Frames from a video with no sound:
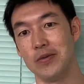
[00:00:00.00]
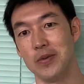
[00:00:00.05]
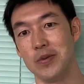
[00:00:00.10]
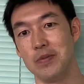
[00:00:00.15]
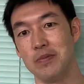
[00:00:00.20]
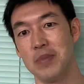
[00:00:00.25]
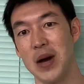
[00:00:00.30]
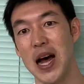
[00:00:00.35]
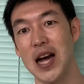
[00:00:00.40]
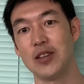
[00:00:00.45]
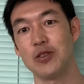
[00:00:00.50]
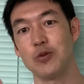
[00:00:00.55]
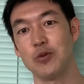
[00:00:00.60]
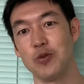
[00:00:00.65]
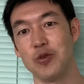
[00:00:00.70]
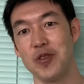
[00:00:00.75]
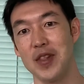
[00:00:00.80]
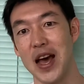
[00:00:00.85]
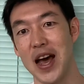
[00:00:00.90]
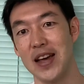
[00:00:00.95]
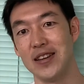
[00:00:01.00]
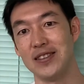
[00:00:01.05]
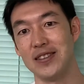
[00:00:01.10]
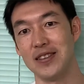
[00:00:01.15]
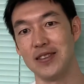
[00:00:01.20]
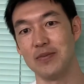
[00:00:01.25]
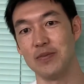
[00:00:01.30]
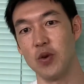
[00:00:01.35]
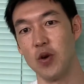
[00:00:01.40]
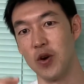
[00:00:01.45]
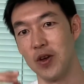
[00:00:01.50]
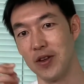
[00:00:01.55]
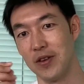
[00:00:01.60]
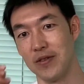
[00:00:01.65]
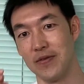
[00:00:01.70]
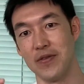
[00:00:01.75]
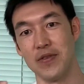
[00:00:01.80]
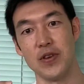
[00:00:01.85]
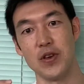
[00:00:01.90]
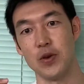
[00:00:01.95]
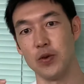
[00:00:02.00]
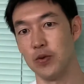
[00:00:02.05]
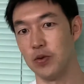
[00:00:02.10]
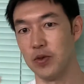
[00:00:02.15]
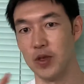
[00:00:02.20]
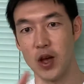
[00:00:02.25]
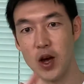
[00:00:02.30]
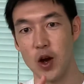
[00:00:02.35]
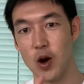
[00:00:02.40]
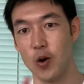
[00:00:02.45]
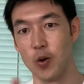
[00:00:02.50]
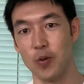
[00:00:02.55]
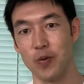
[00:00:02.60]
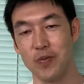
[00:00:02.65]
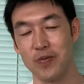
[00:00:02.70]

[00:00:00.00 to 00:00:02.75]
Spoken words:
patronizing point of view. No.